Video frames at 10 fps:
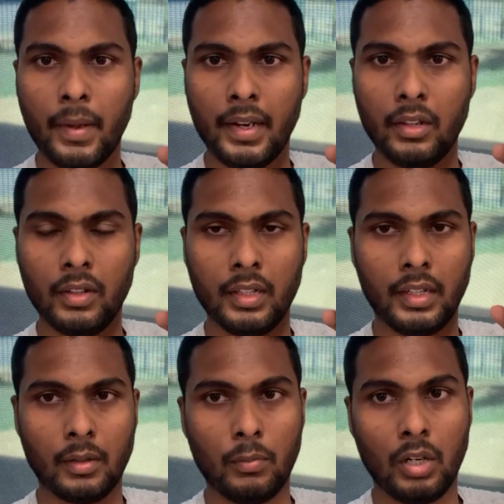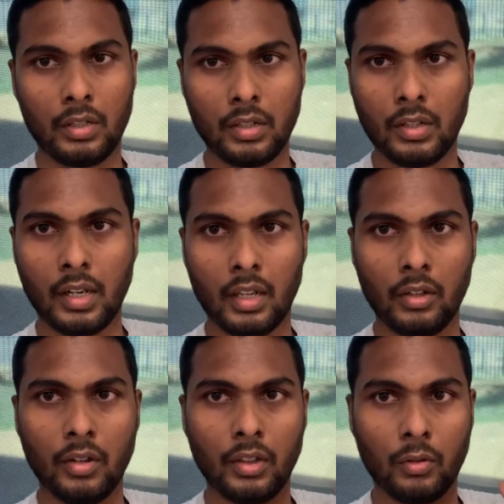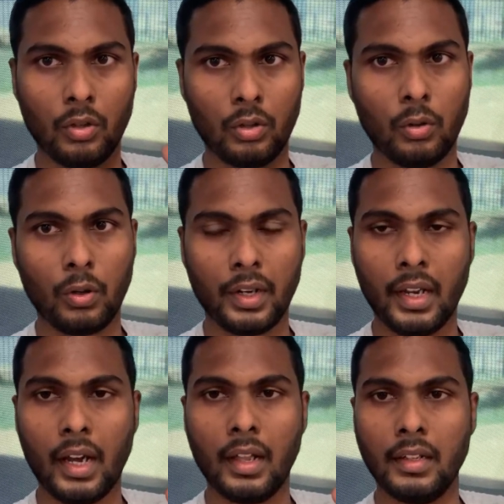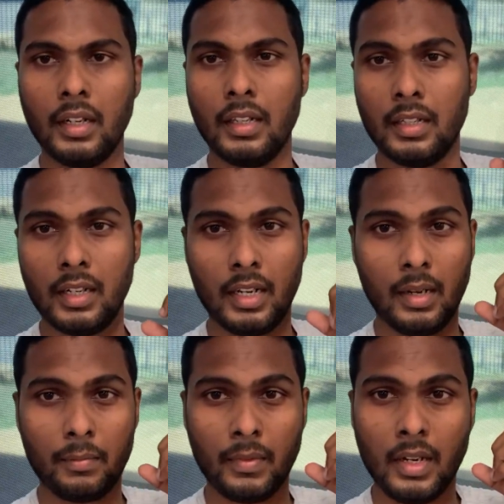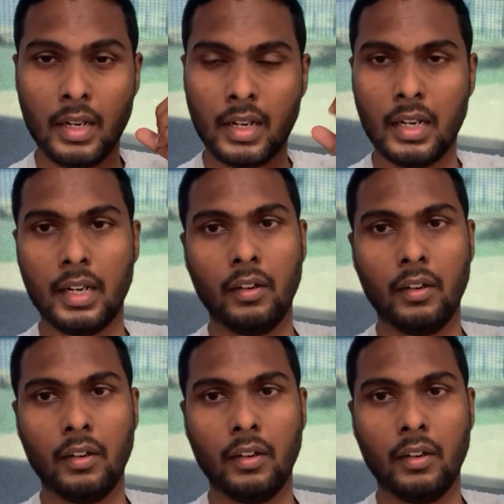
I'm not going to film the conversation with nurse and medical checkup.